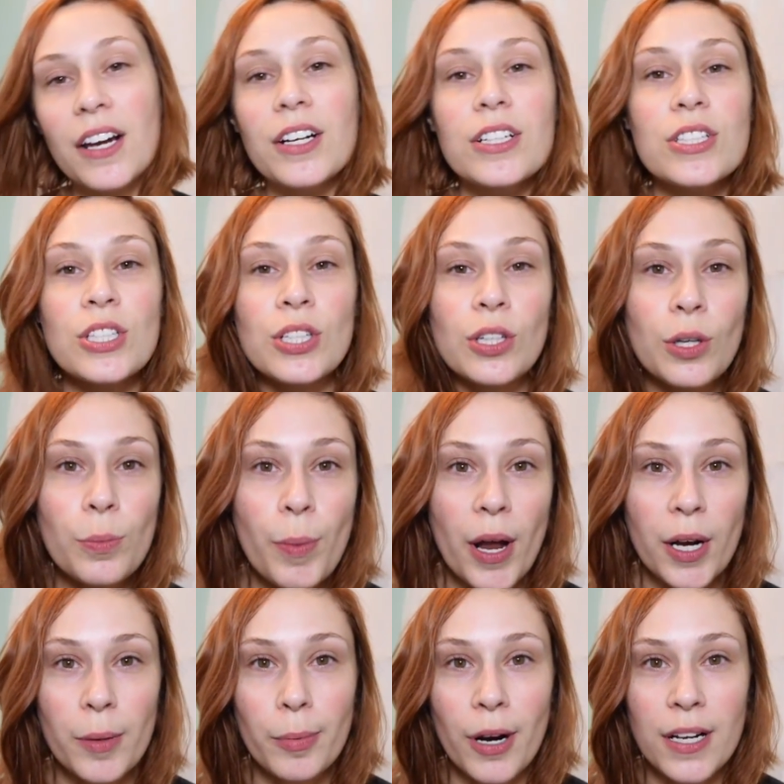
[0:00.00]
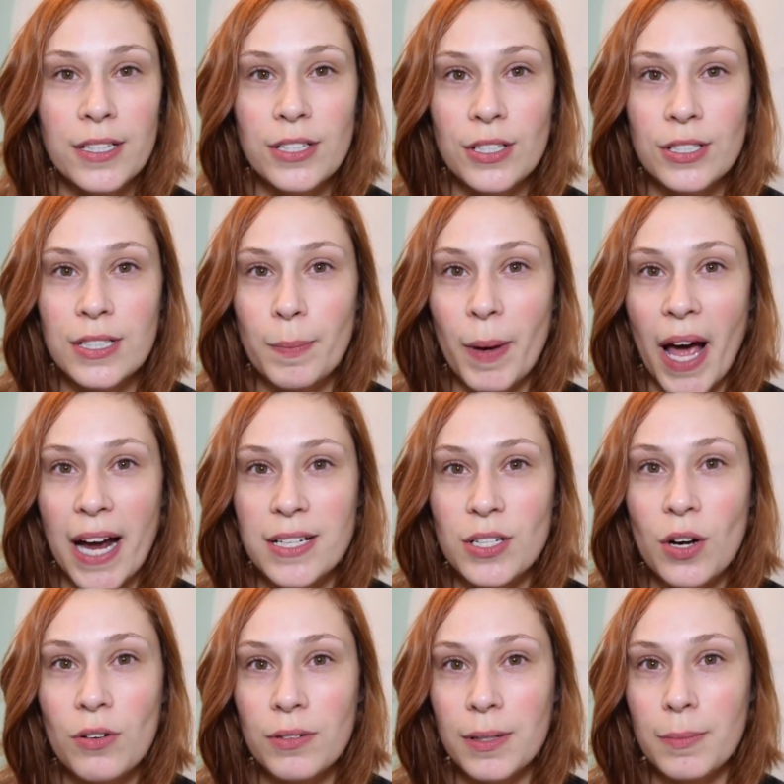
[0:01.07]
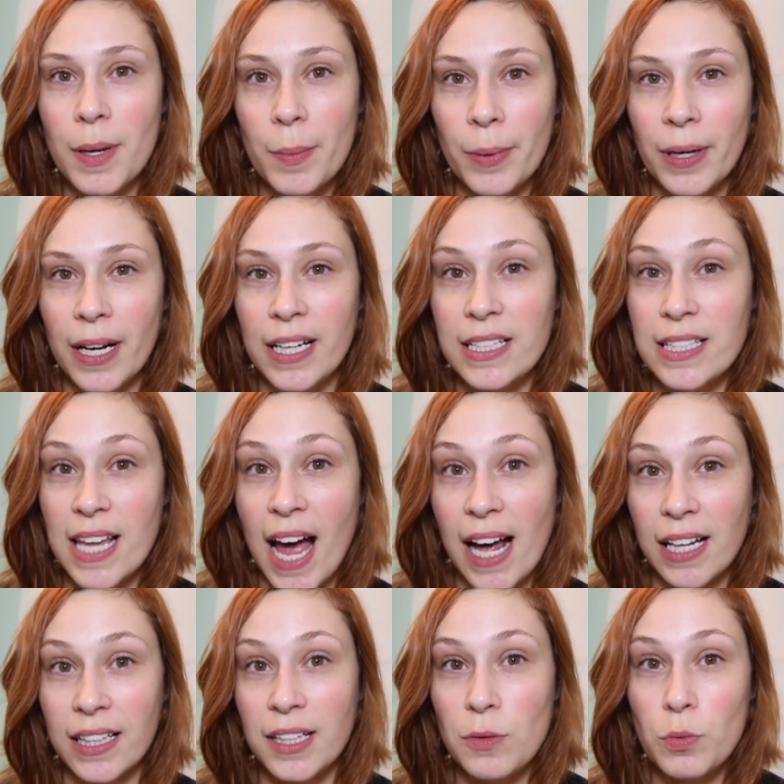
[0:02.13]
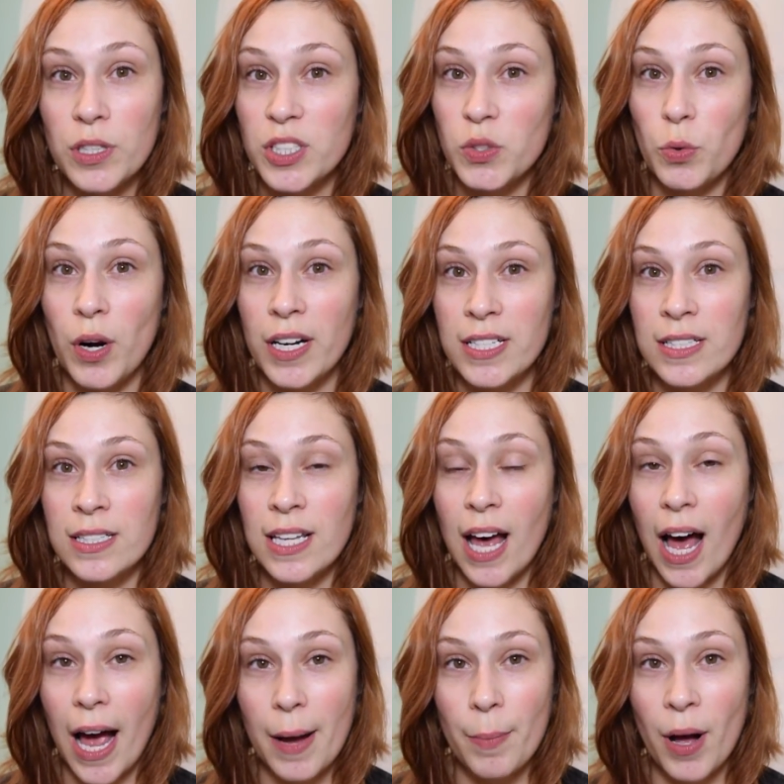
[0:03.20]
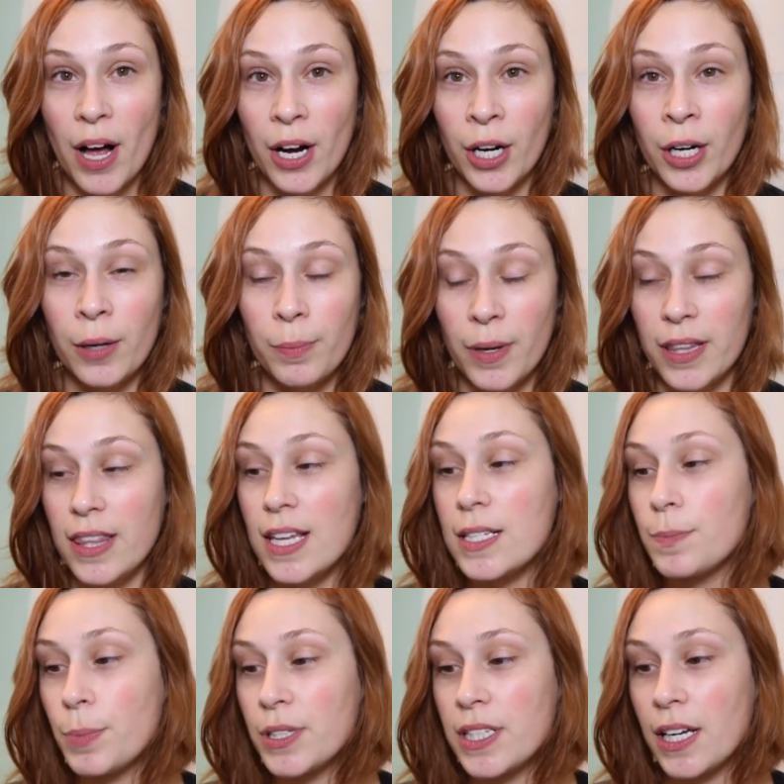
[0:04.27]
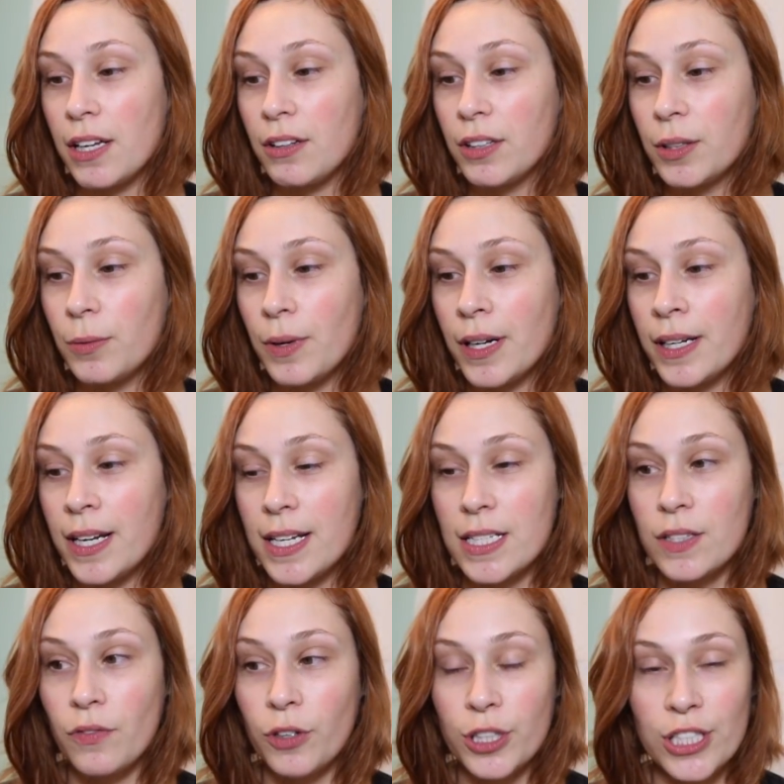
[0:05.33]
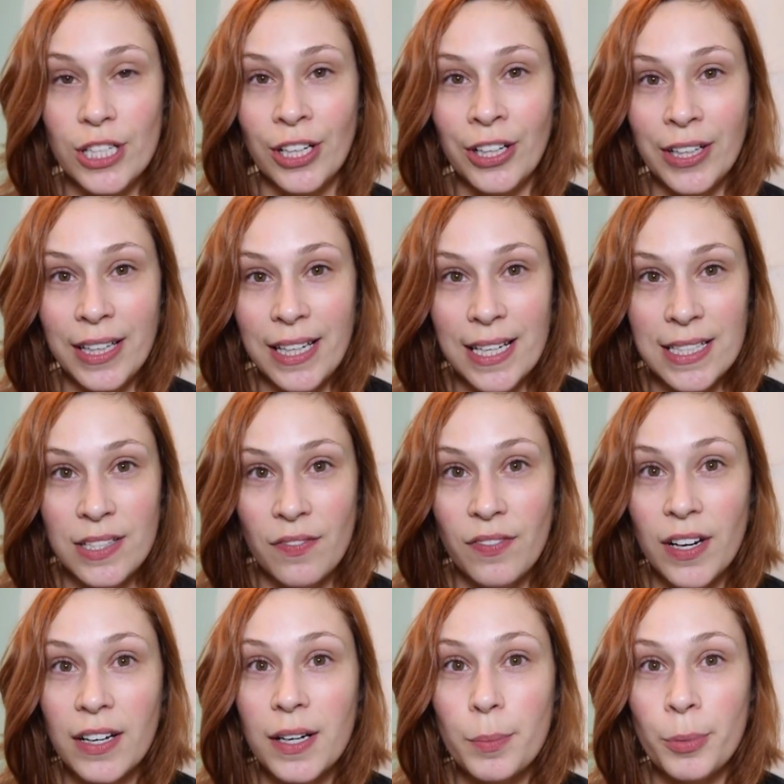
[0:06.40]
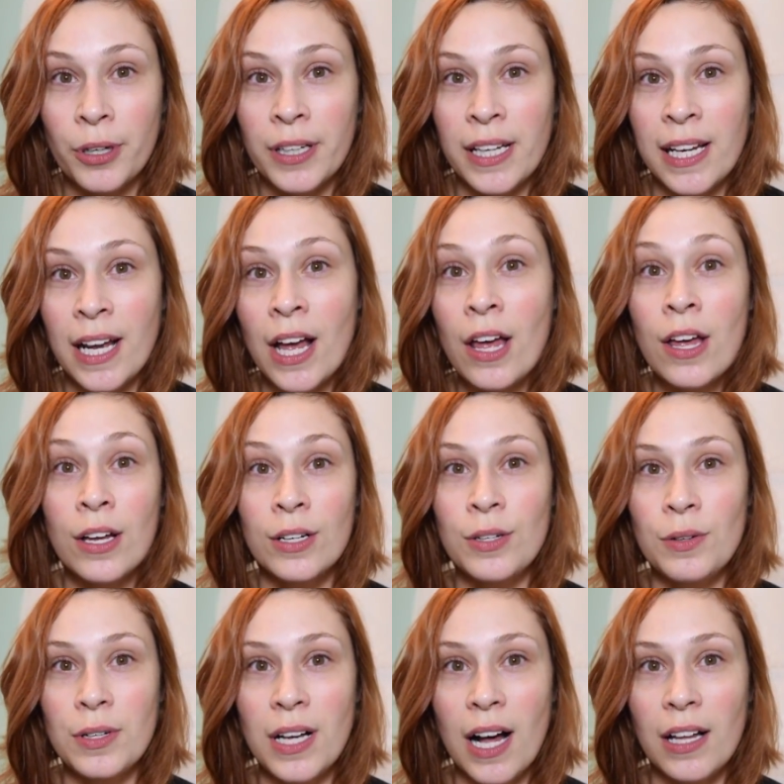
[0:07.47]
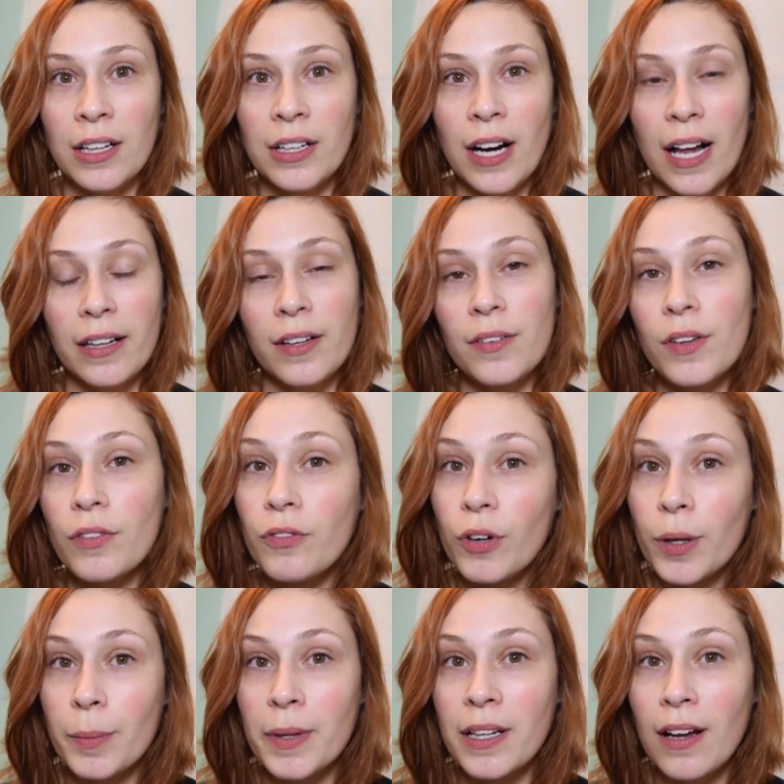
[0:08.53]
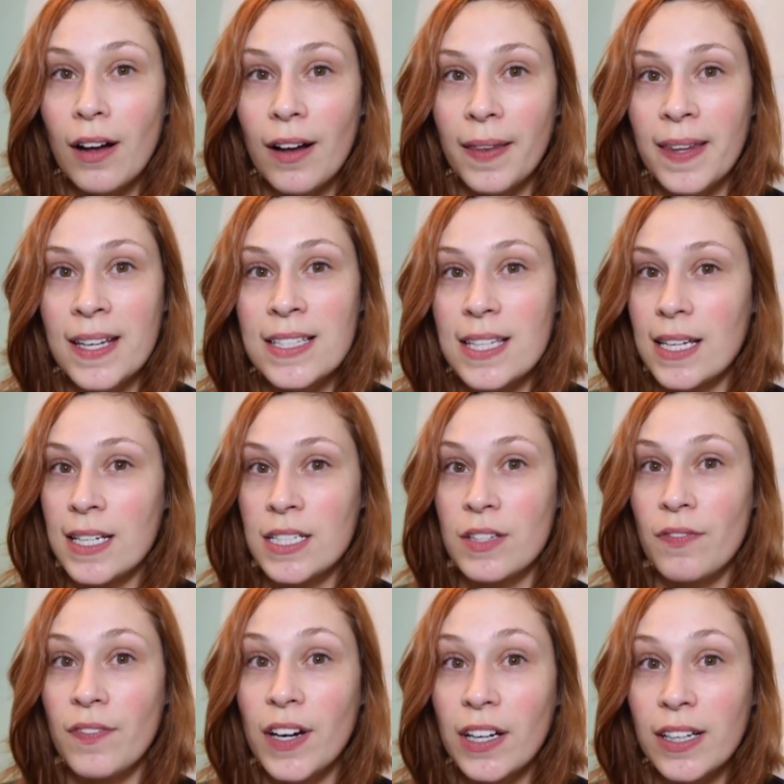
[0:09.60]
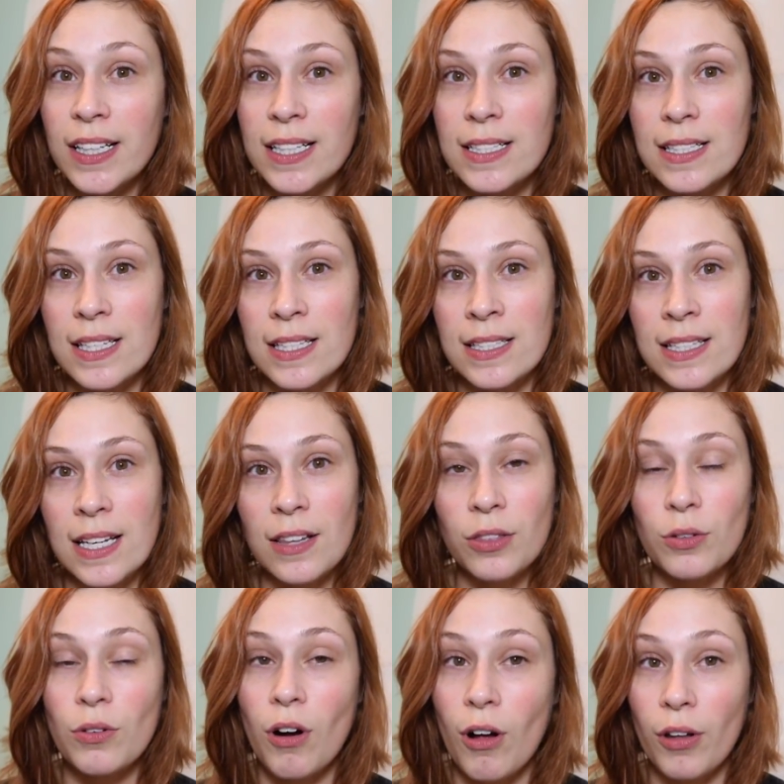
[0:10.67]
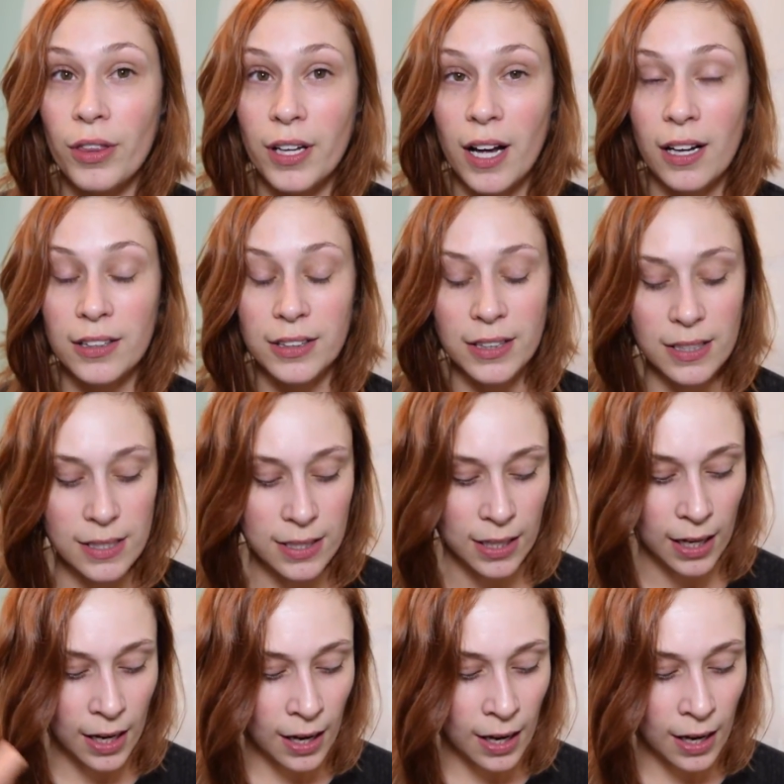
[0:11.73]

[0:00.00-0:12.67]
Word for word: her two butter bronzers, but I don't remember exactly which ones I bought her, but this particular one is Fortune Cookie. It's a very pretty nude color. I love the formula on this, and it's very consistent through all the colors.